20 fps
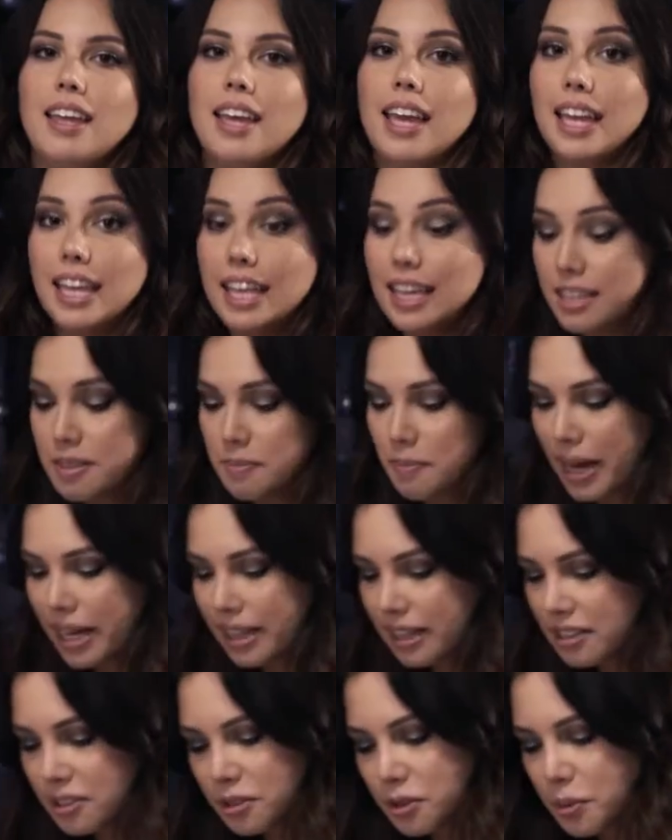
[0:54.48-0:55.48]
And here's my
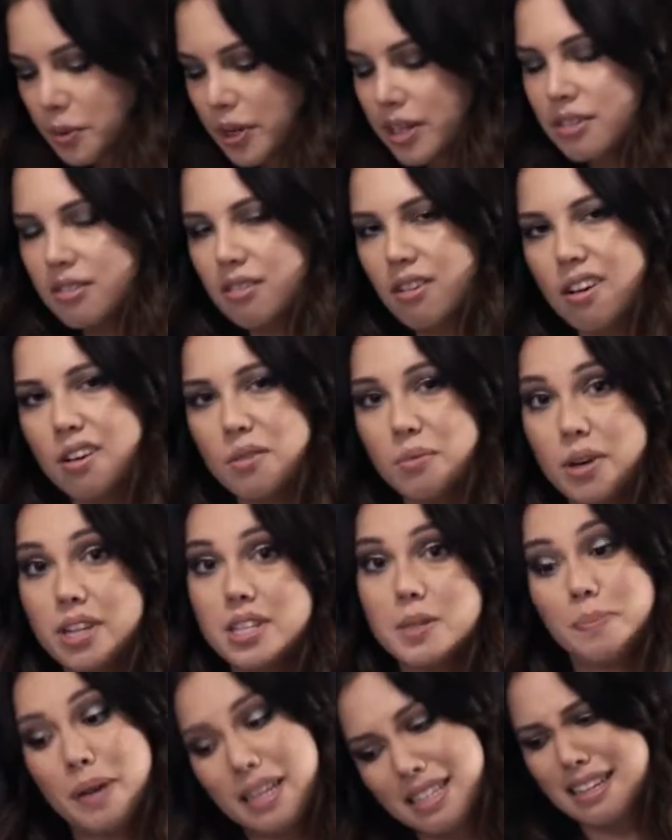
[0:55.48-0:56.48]
little twist on
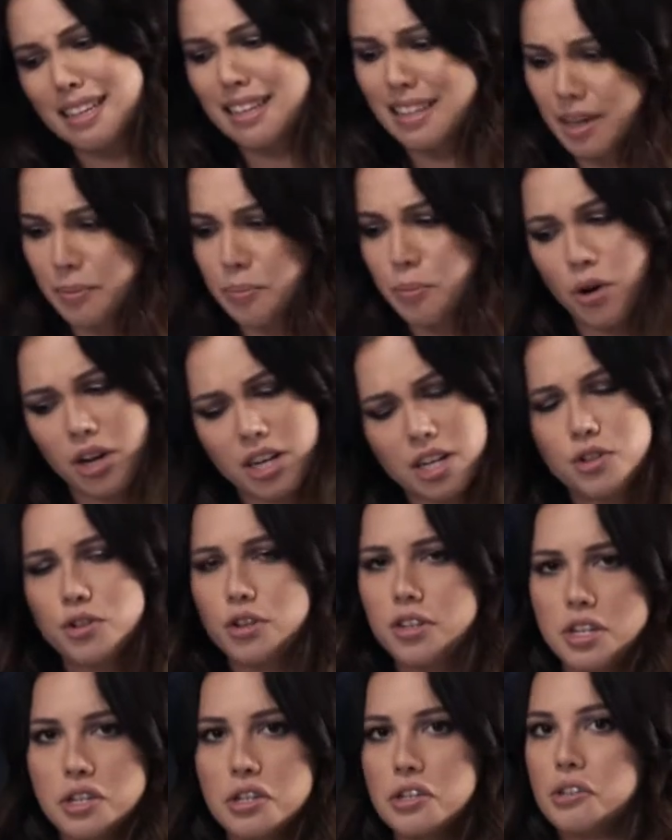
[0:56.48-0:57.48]
what's basically a pretty
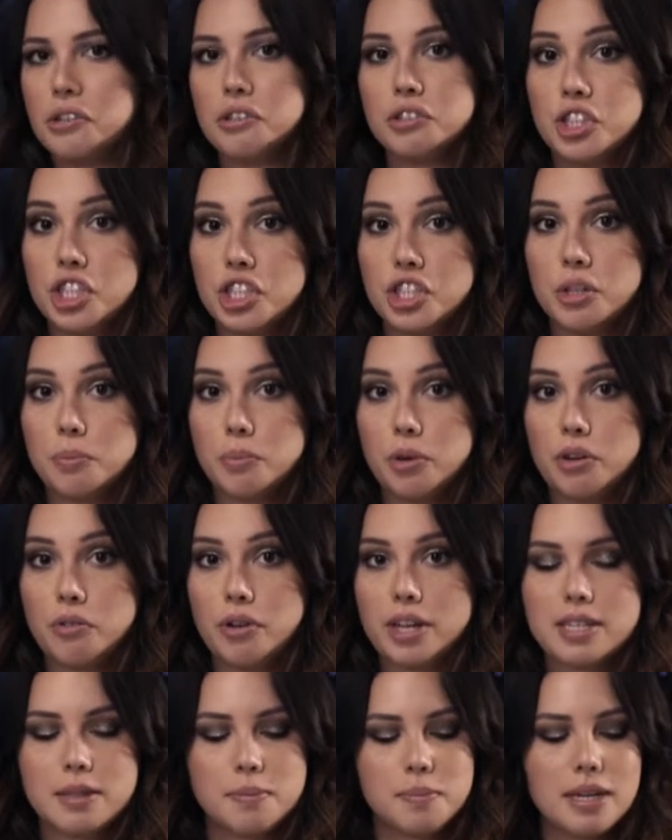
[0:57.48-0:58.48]
traditional gingerbread
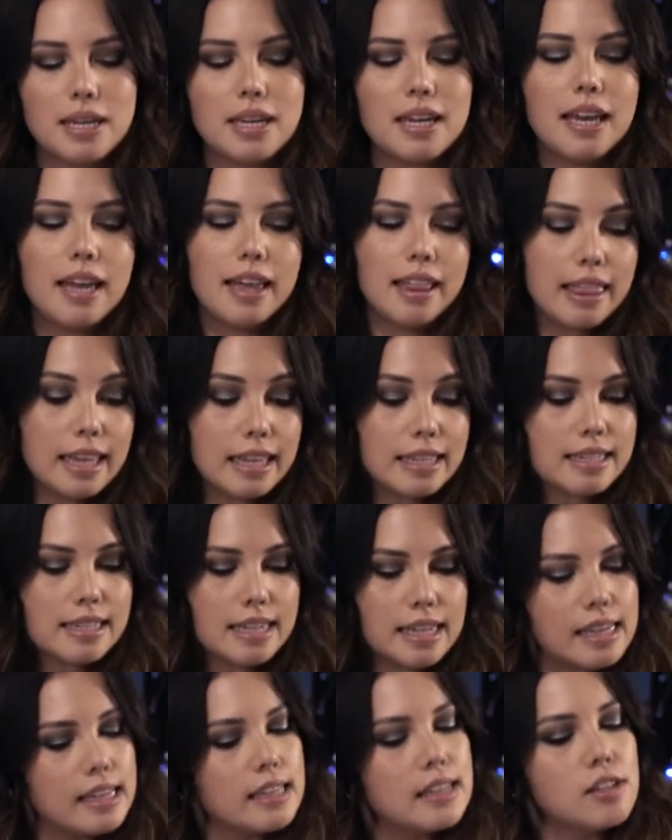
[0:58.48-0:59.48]
recipe. This
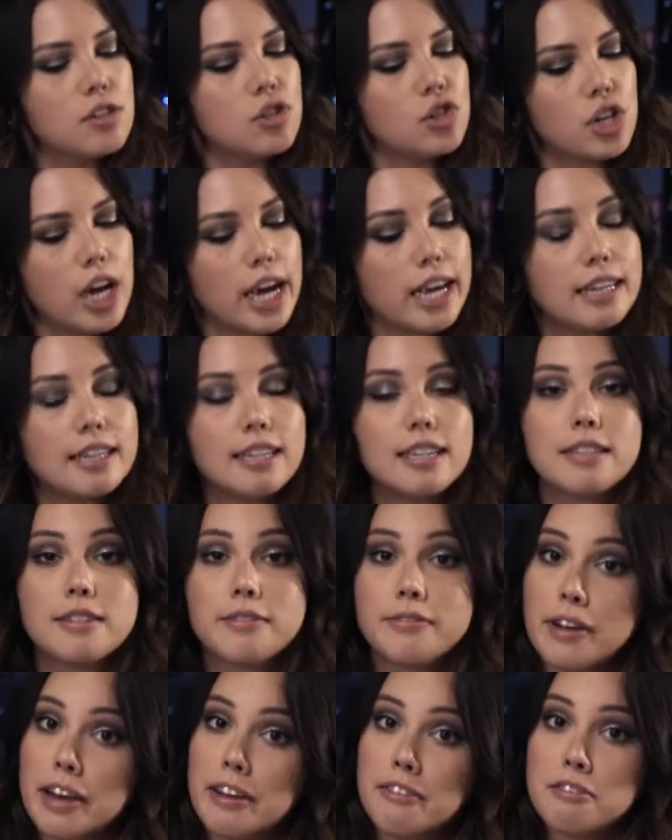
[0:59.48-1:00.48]
is Chinese
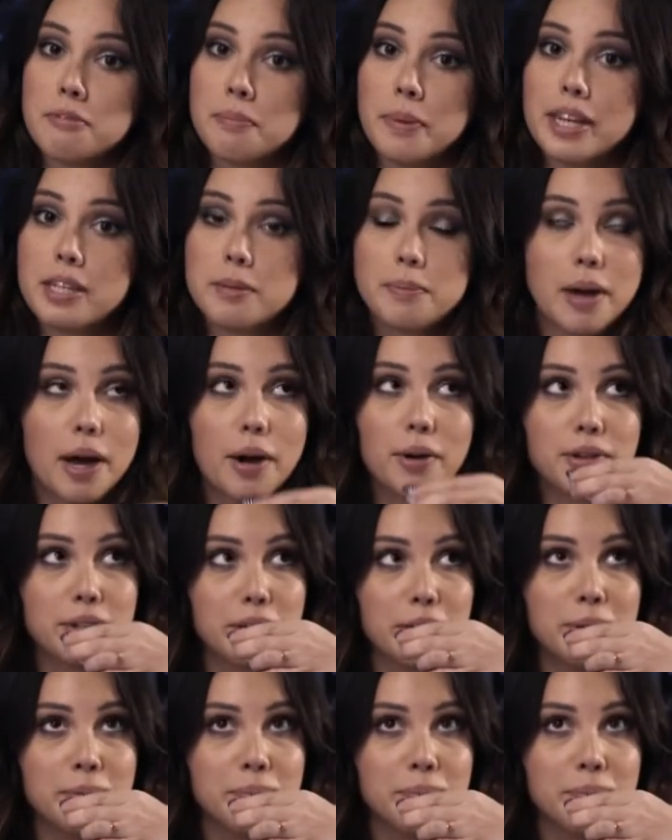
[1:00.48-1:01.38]
5-spice powder.